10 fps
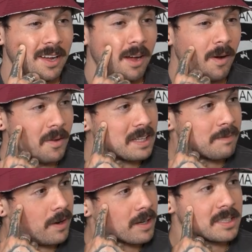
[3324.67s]
oh, they
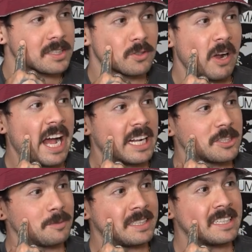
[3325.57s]
fucking
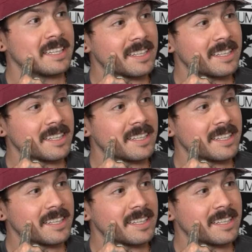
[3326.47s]
scratched me,